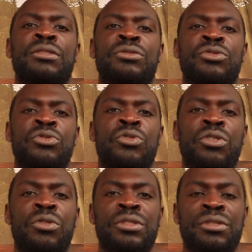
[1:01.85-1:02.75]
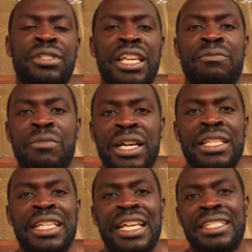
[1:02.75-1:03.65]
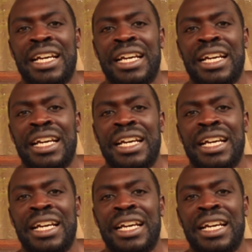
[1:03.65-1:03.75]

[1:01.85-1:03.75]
you are going to save money and